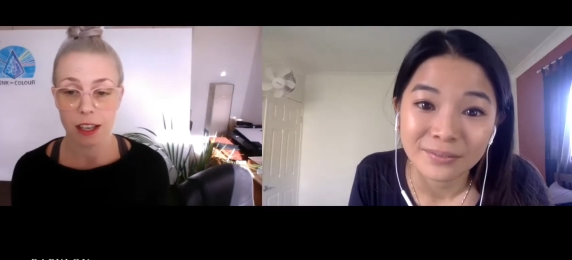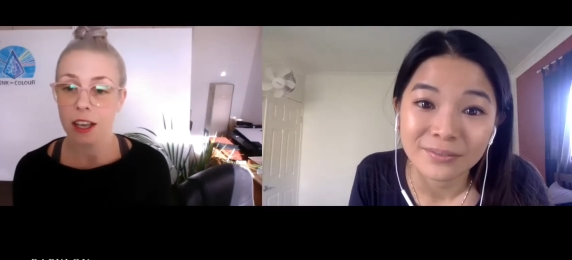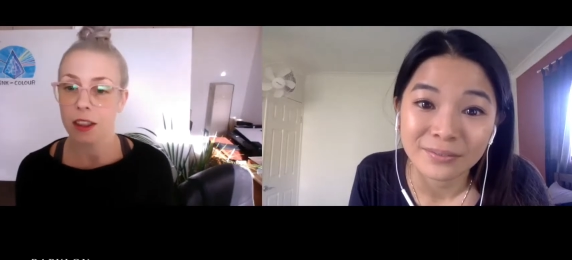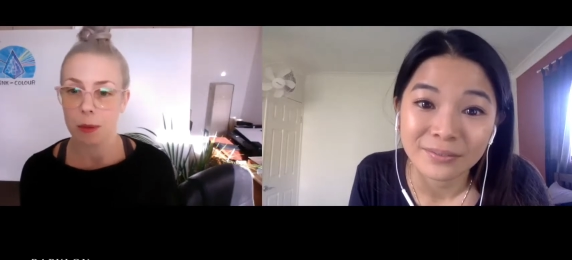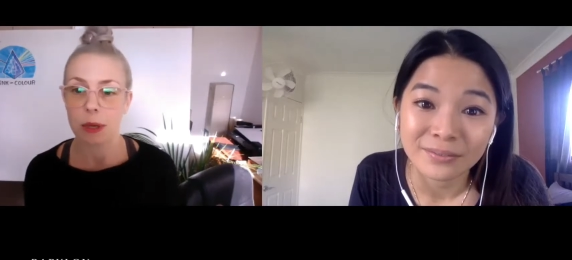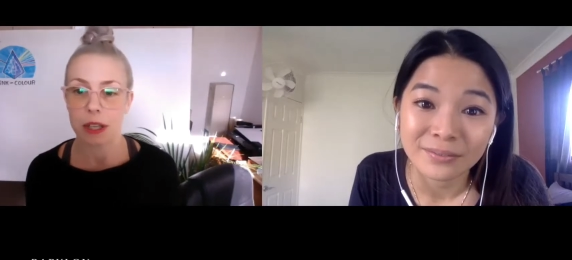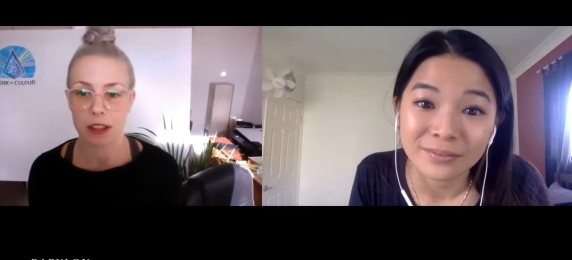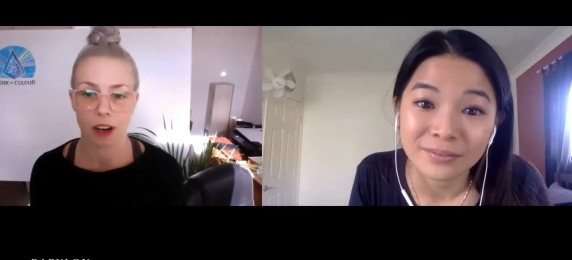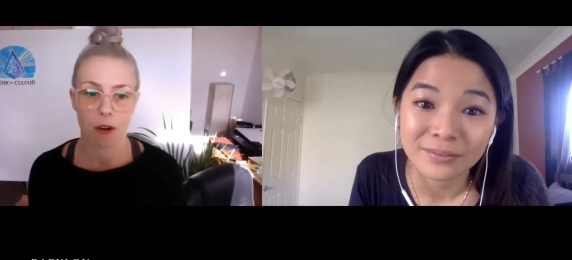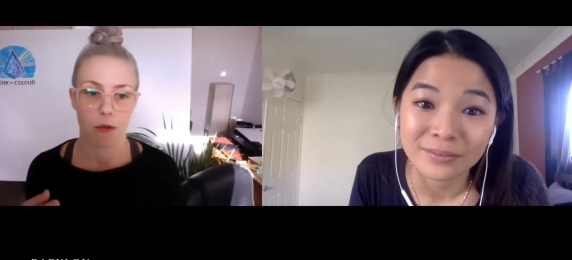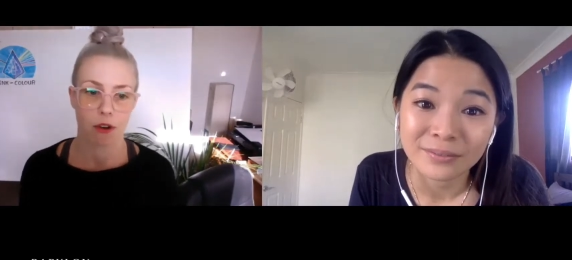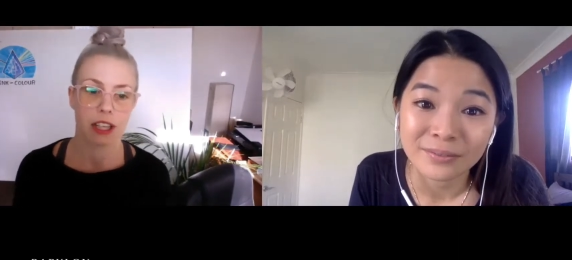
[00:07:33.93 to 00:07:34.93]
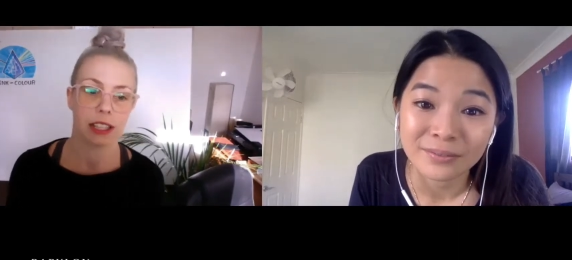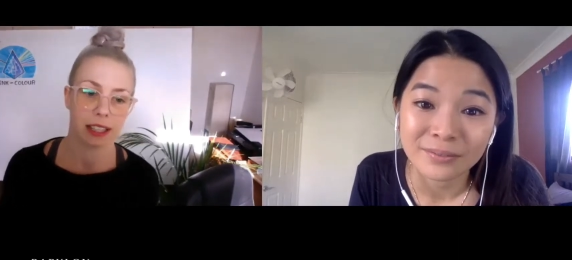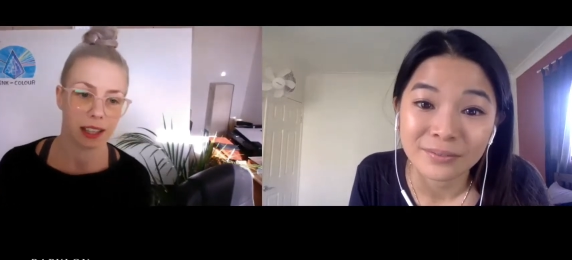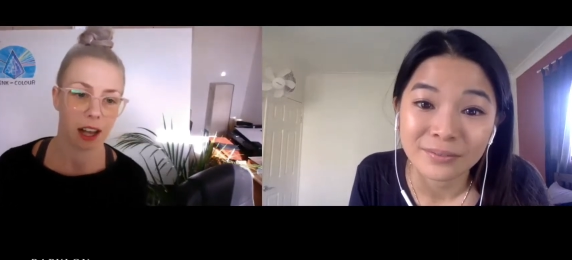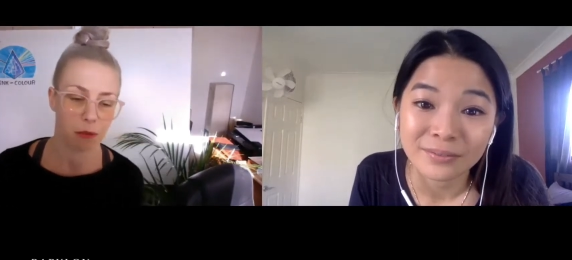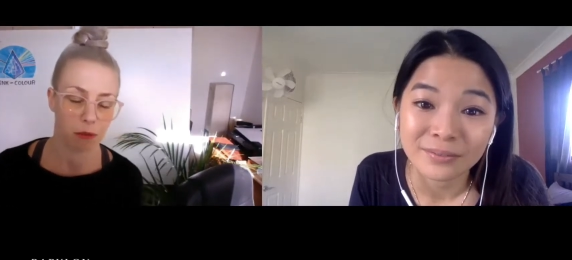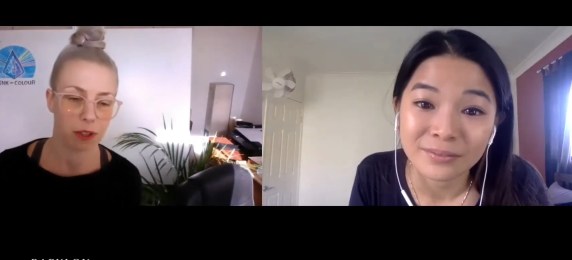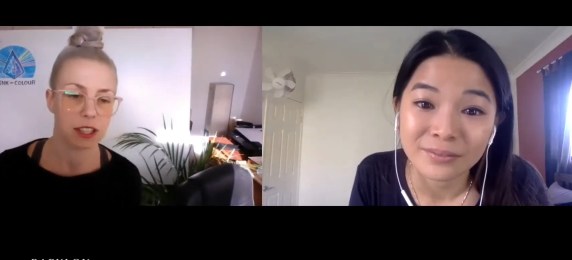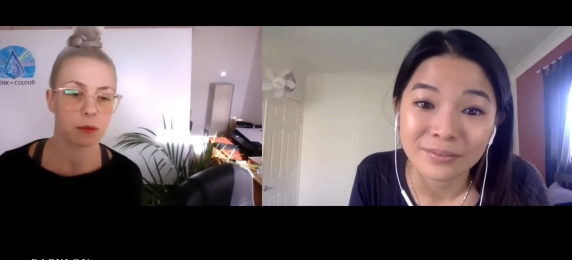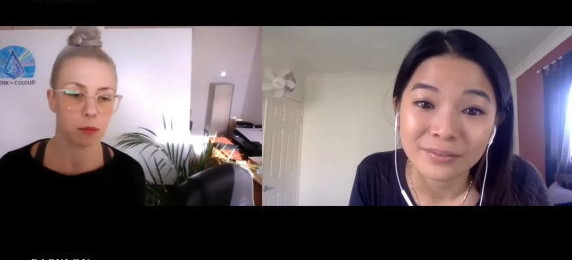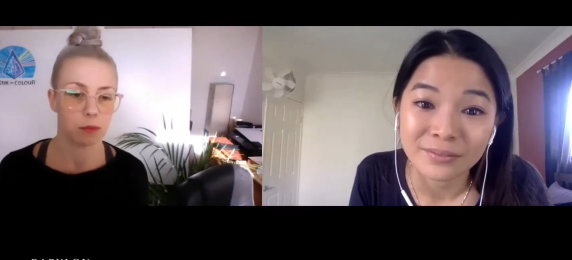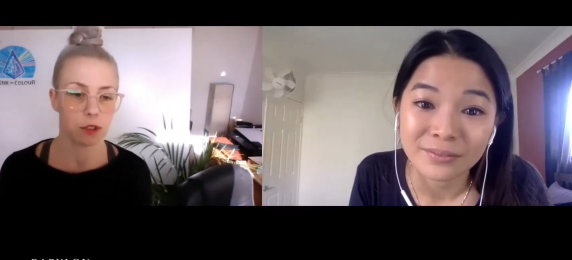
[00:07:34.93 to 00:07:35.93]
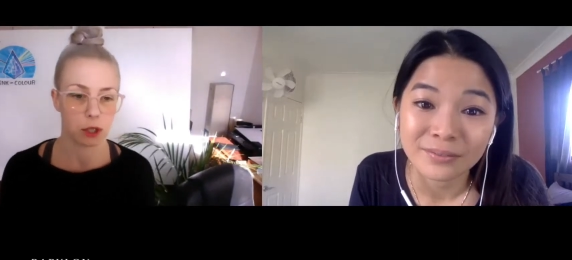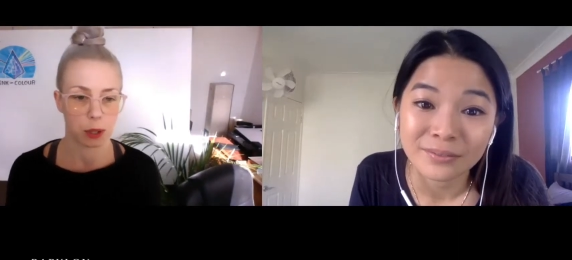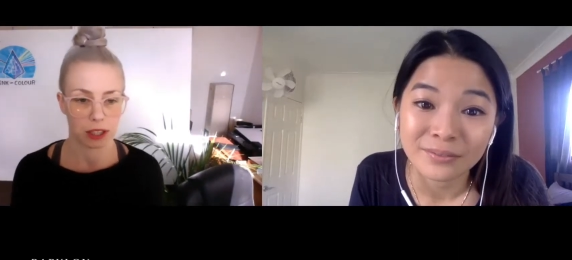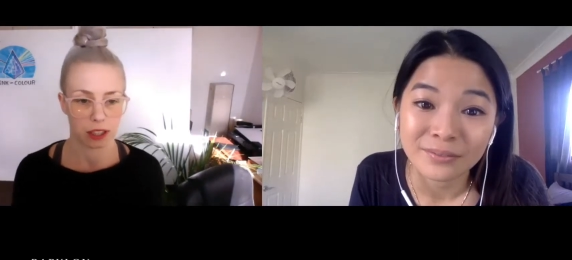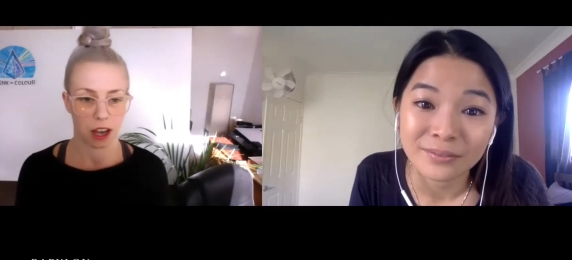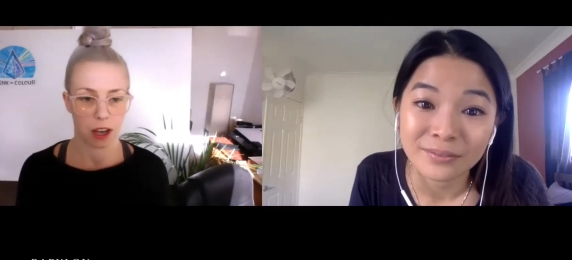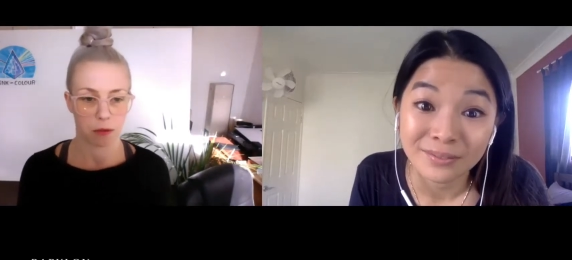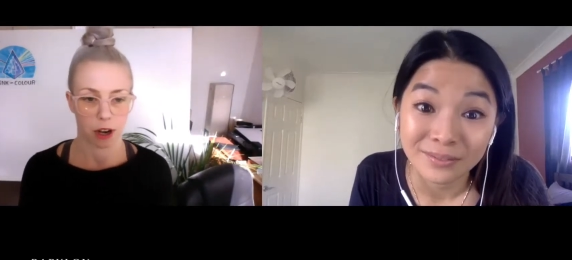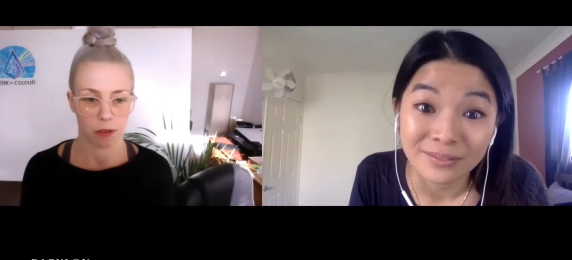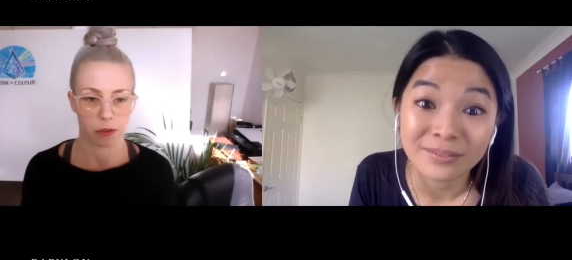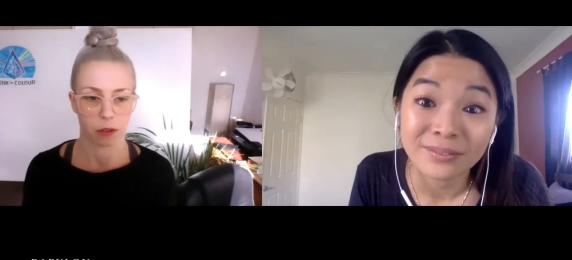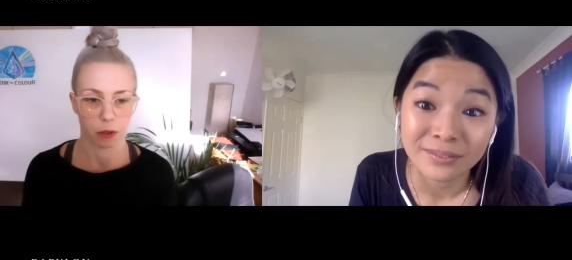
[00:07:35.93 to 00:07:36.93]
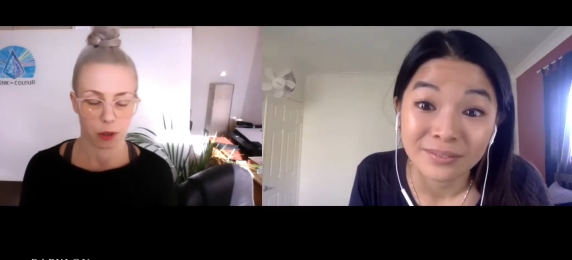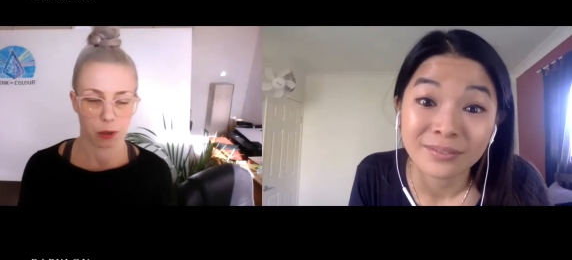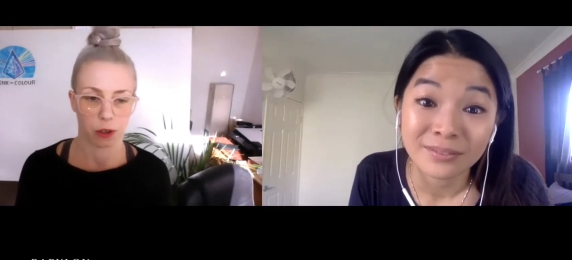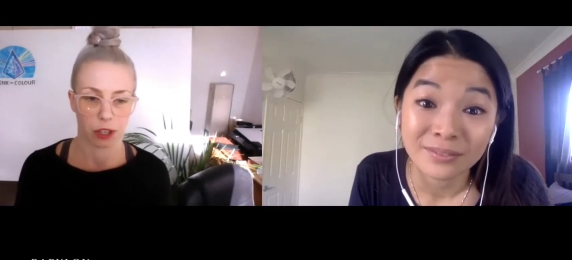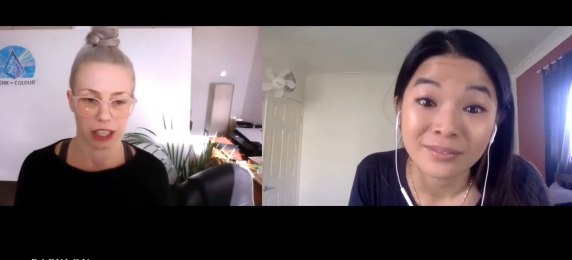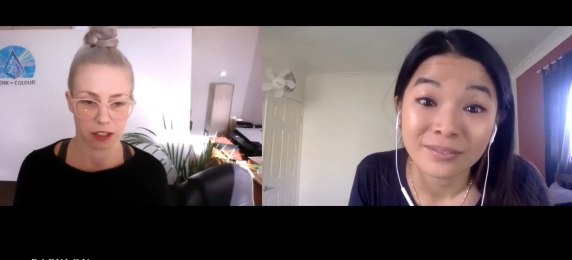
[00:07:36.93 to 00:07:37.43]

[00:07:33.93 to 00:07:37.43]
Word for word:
Speaker 1: the bit that I really love was doing the live graphic recording.